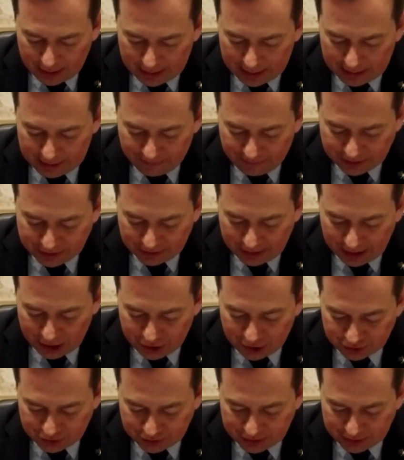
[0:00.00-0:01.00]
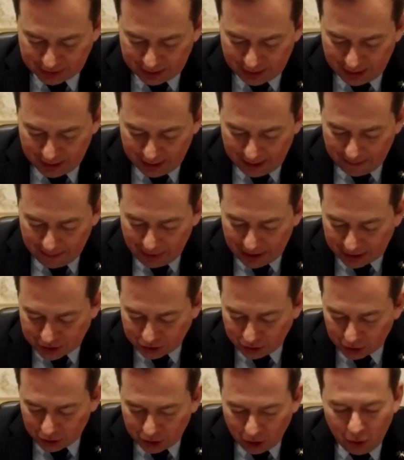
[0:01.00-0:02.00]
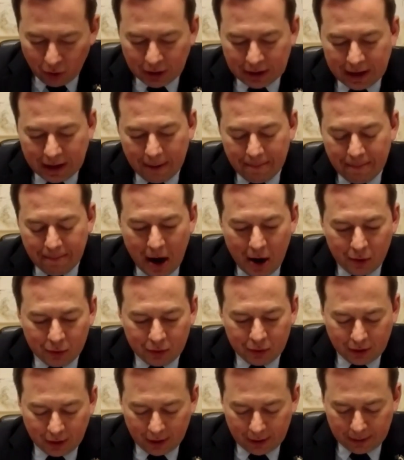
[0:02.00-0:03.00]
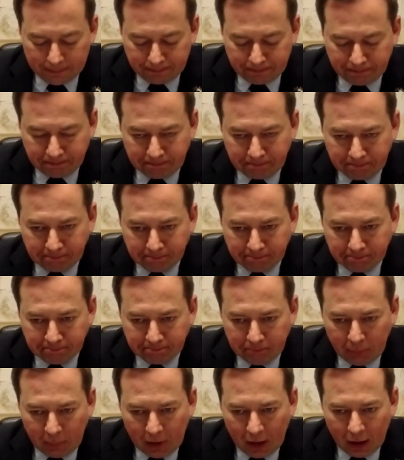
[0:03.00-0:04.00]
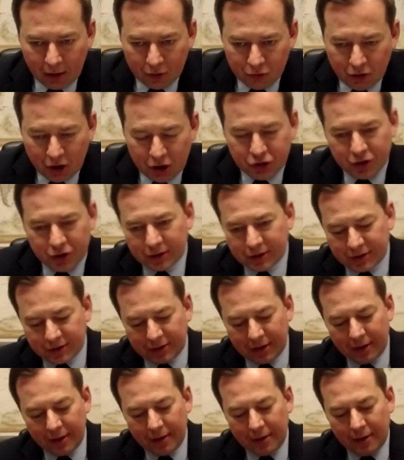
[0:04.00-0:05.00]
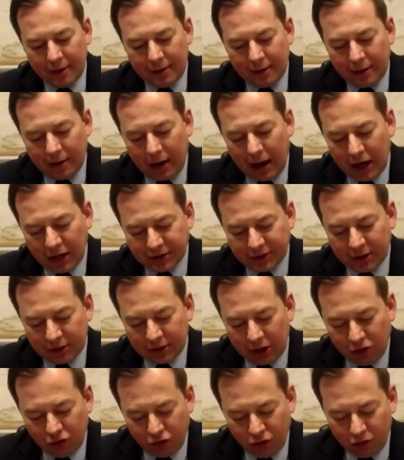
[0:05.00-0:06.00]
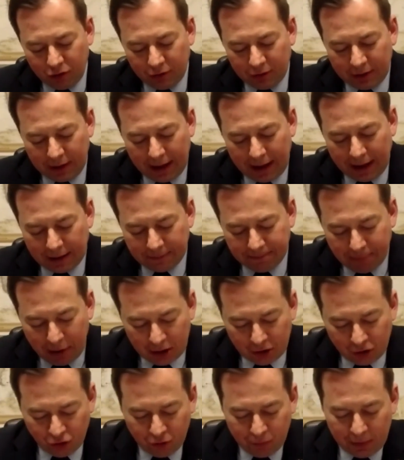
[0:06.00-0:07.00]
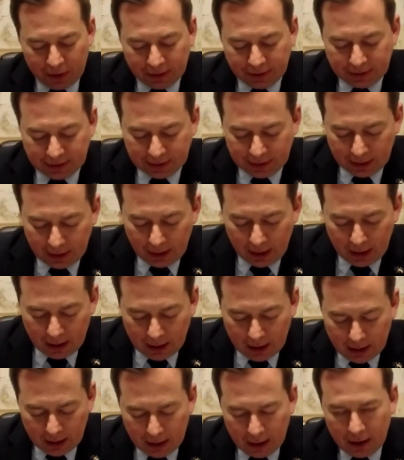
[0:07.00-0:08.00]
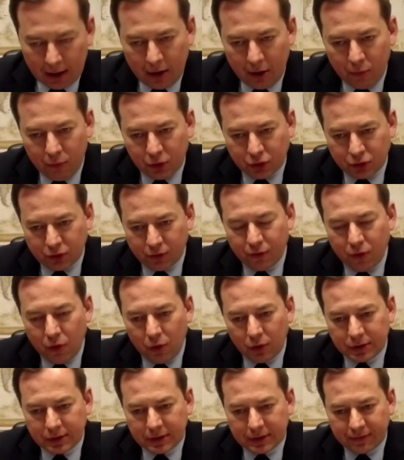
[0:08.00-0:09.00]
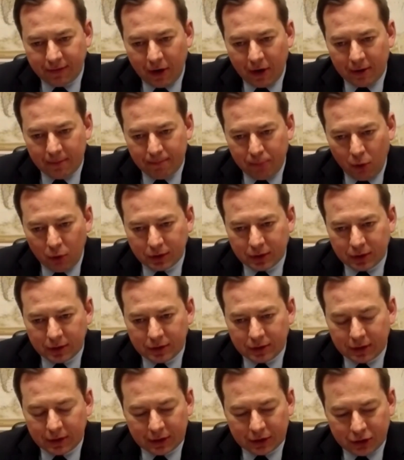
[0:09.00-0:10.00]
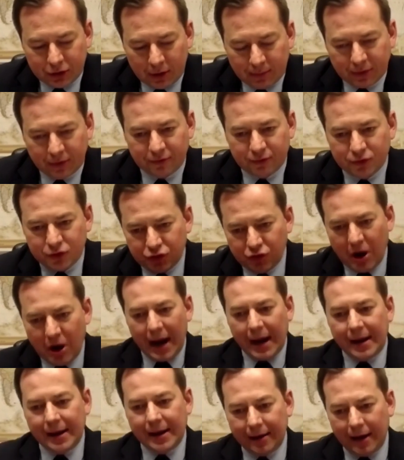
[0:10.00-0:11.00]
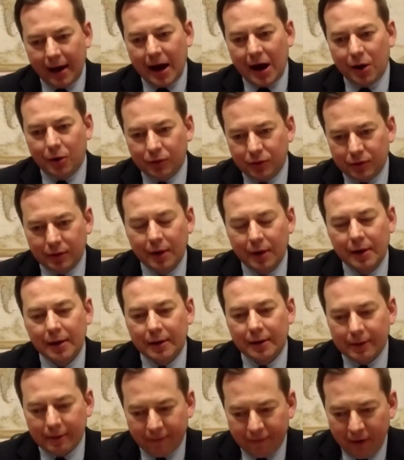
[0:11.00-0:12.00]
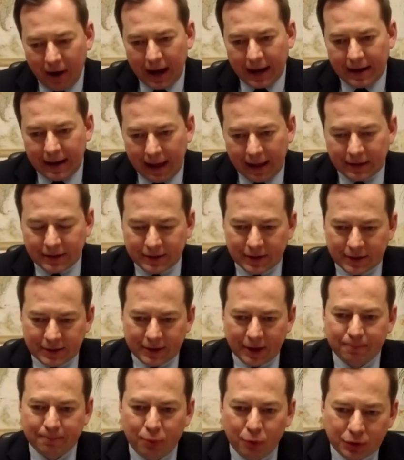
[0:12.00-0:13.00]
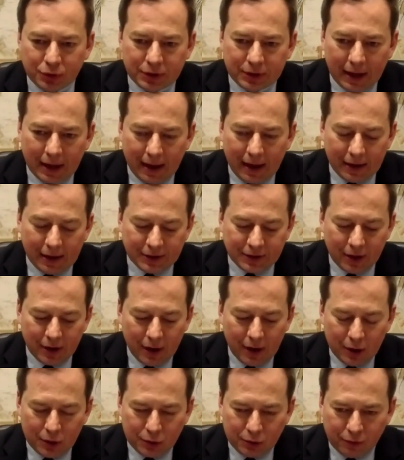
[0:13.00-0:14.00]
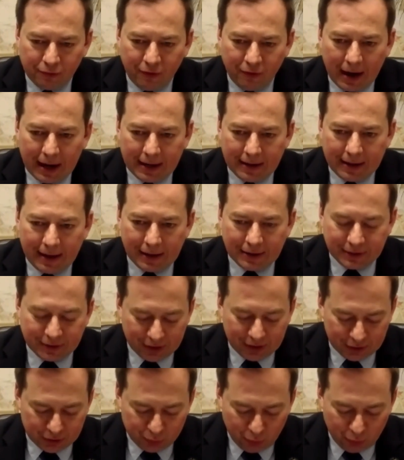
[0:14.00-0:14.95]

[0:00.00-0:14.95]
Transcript: investigations. But it's not only about Russia's isolation and punishment, which of course is very important in terms of drying out the finances that Putin has to finance his